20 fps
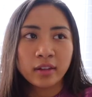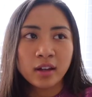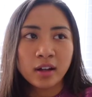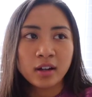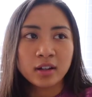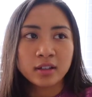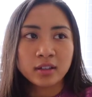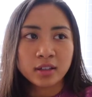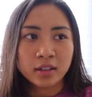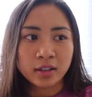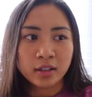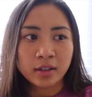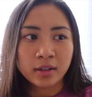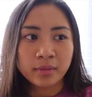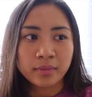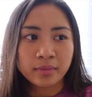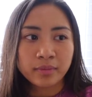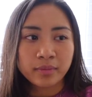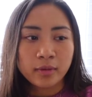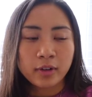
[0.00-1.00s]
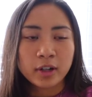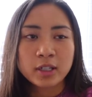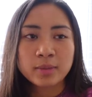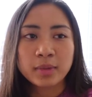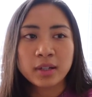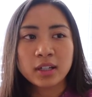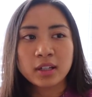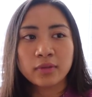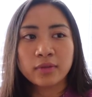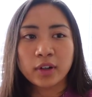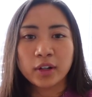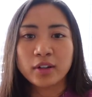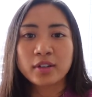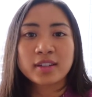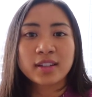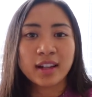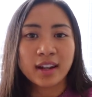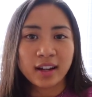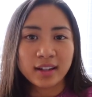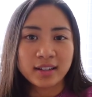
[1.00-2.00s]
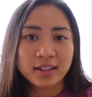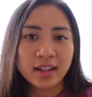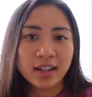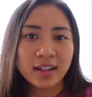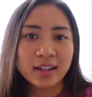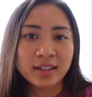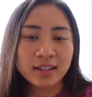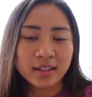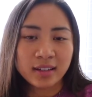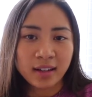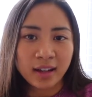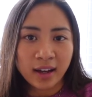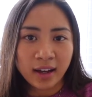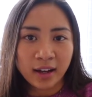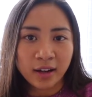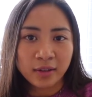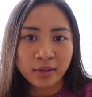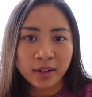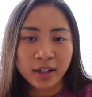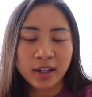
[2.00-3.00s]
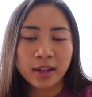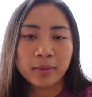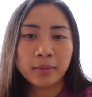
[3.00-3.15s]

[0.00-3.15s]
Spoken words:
long term, for as many photos that I take now,